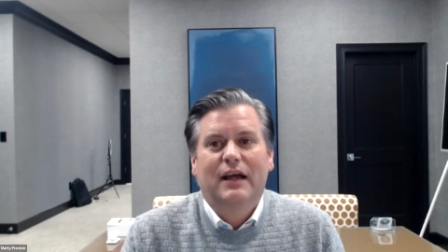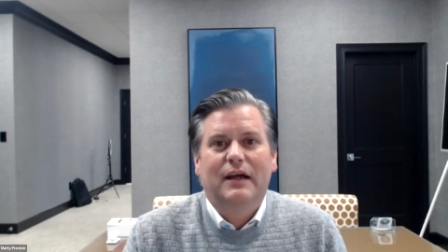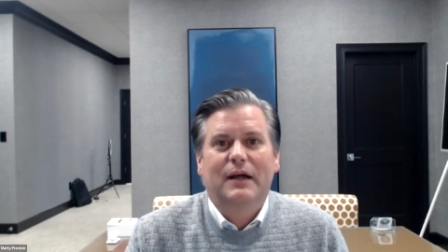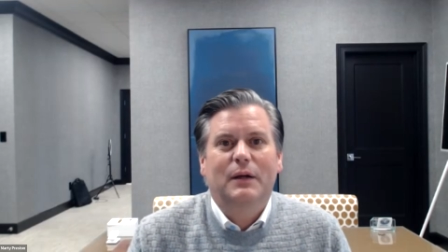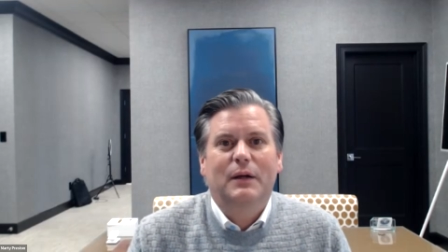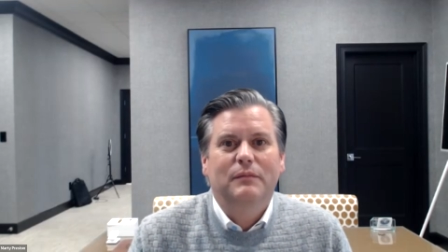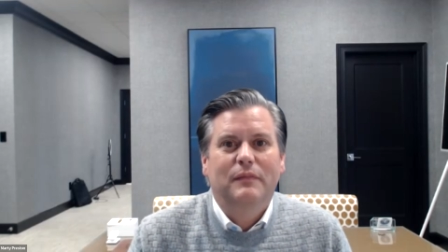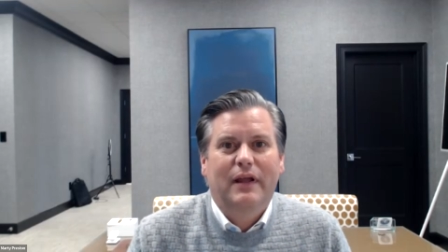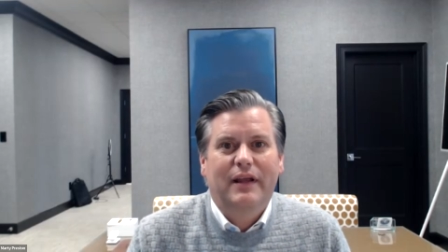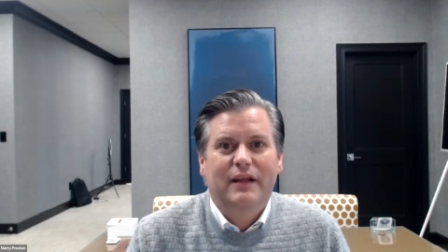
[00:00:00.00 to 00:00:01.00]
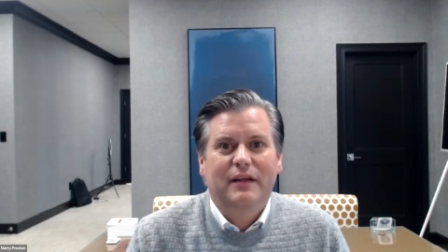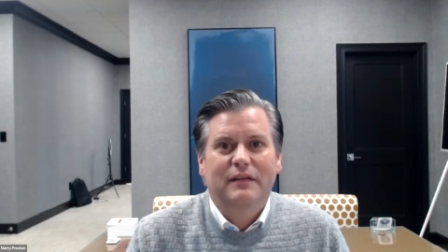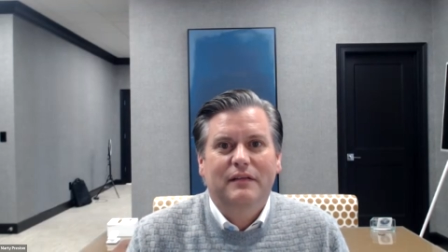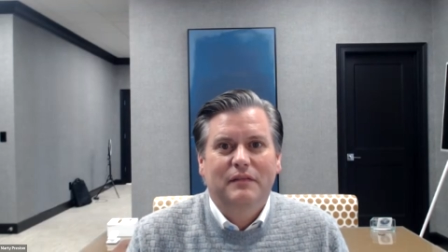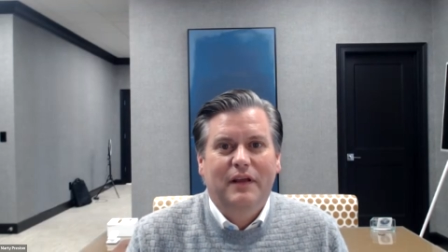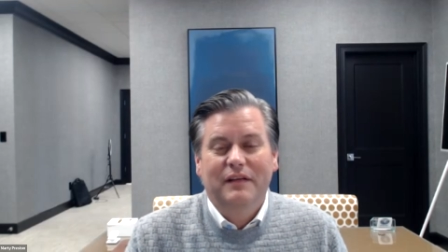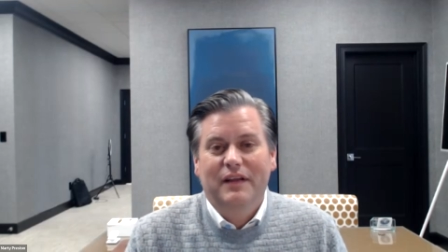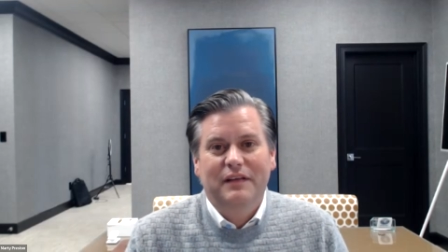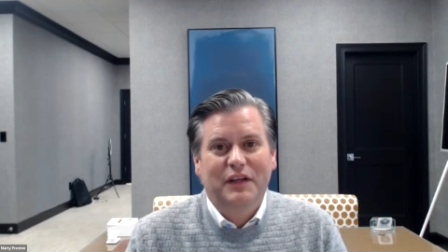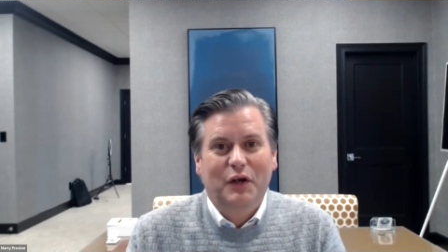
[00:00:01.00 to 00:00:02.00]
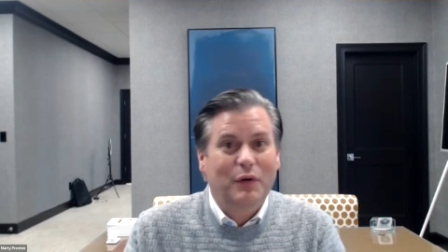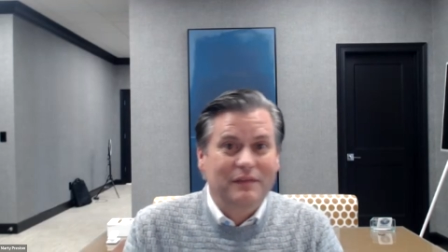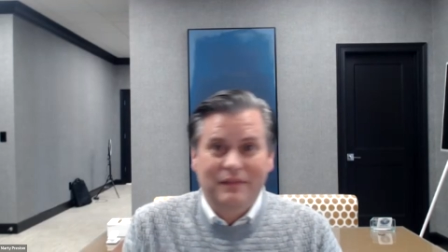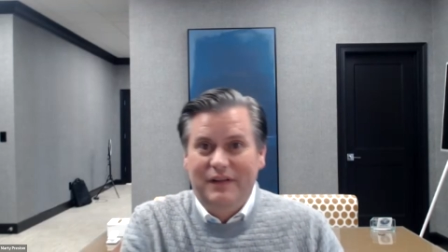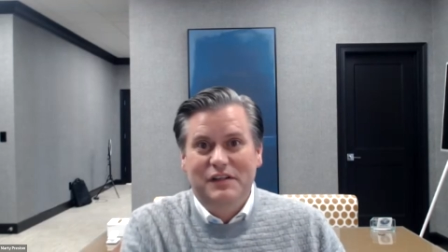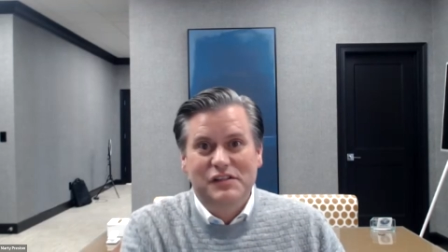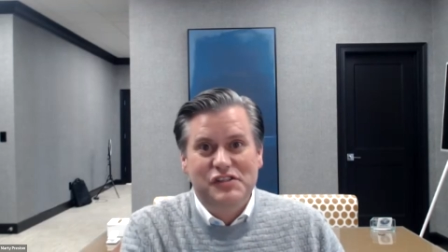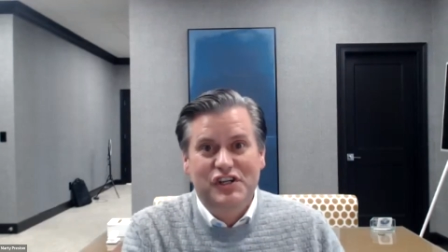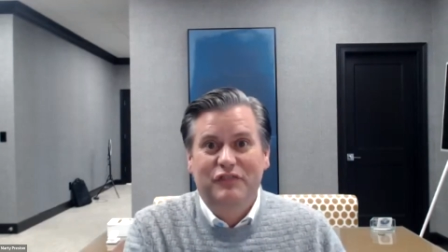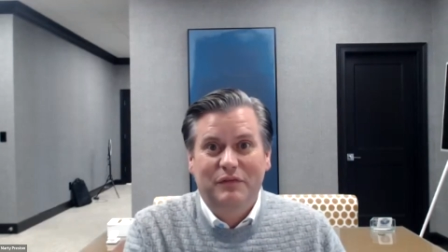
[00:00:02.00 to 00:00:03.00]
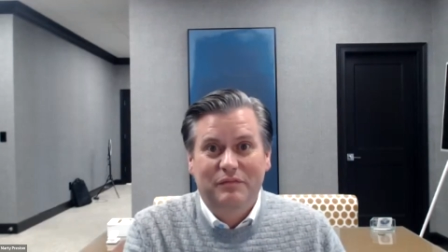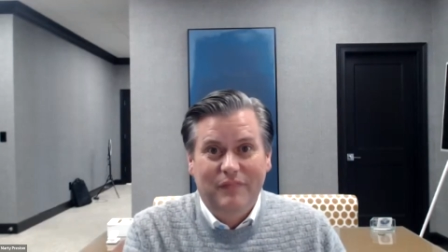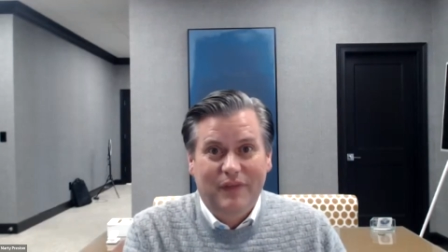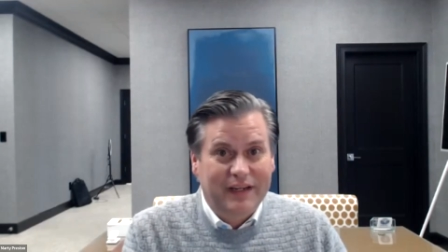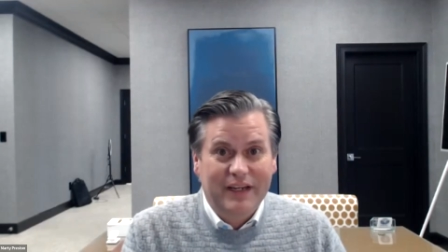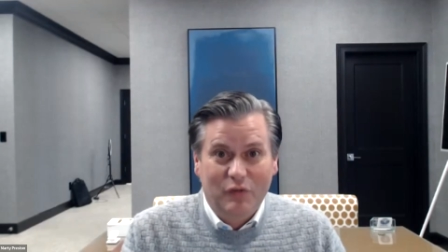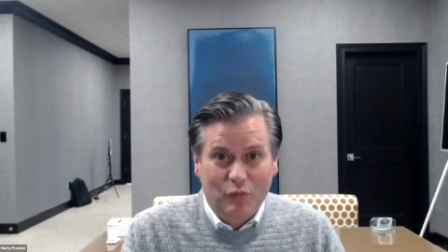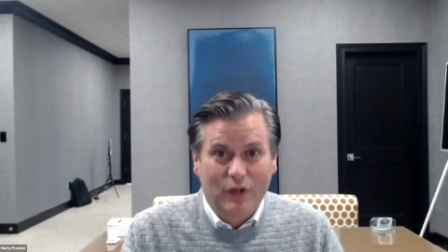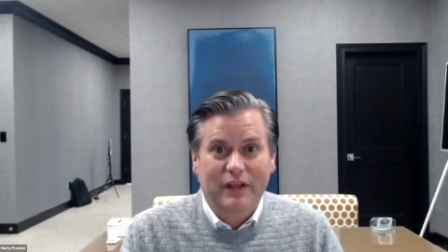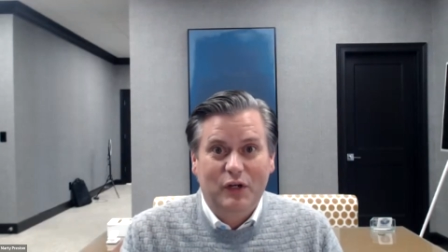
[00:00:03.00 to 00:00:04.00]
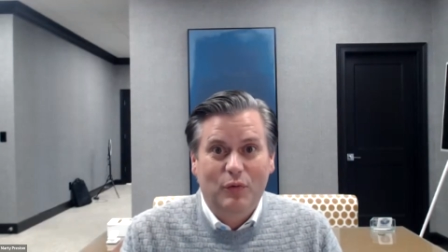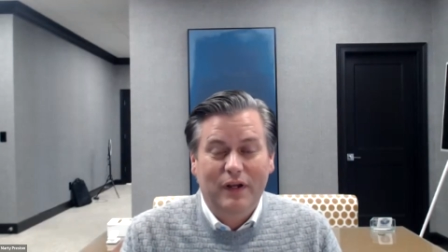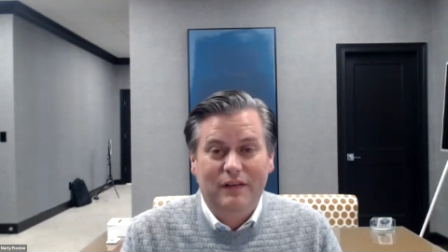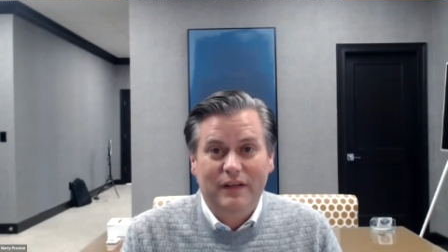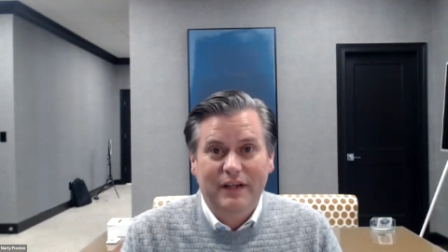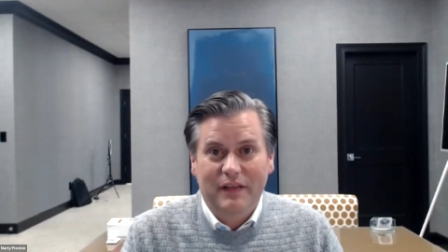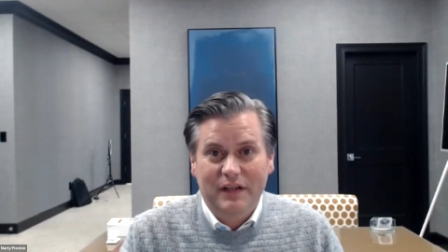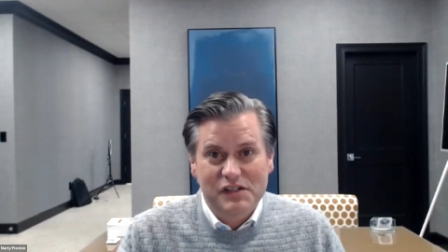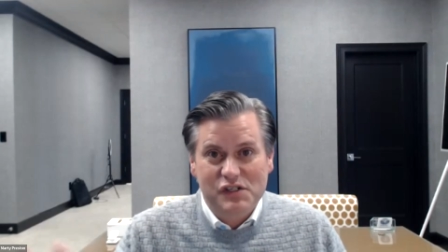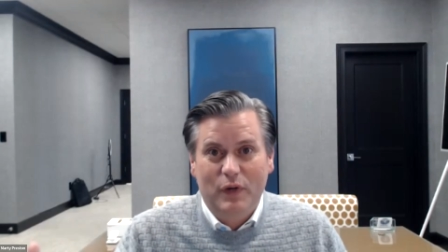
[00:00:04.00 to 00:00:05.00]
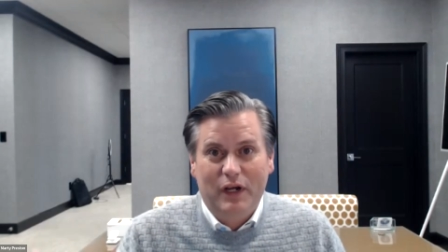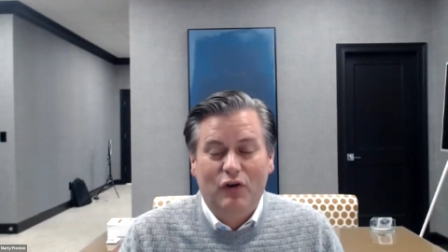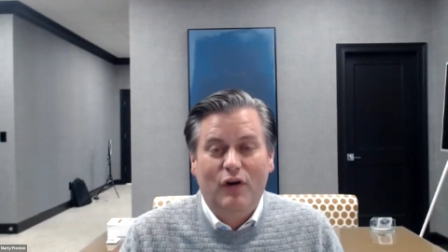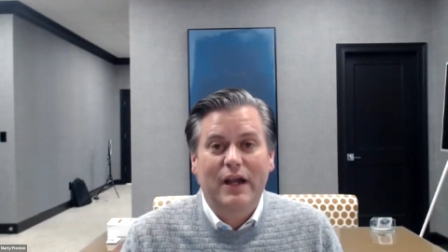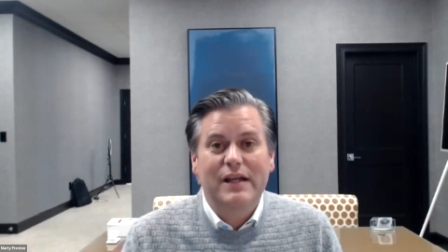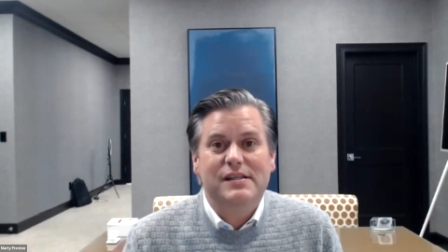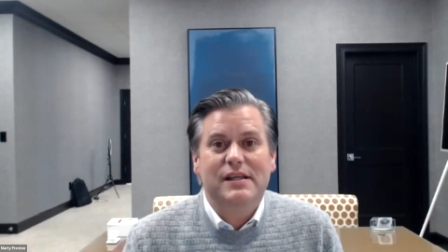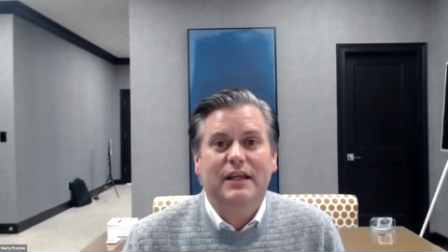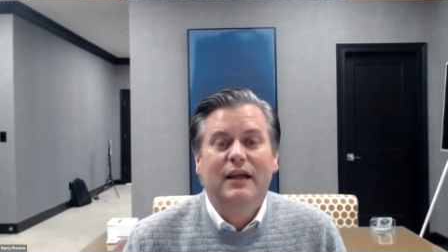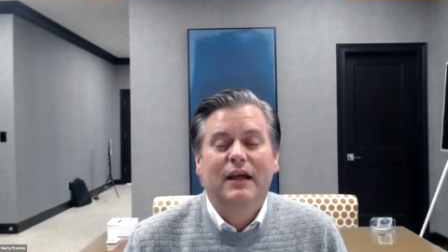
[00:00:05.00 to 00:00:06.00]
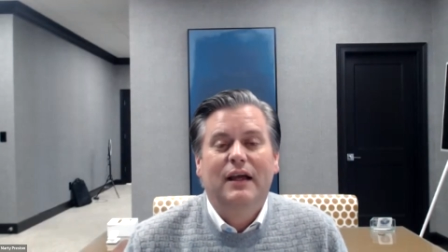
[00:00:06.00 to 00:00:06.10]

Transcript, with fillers: Um, and, and then, you know, it, it shifted again really quickly and then just went crazy.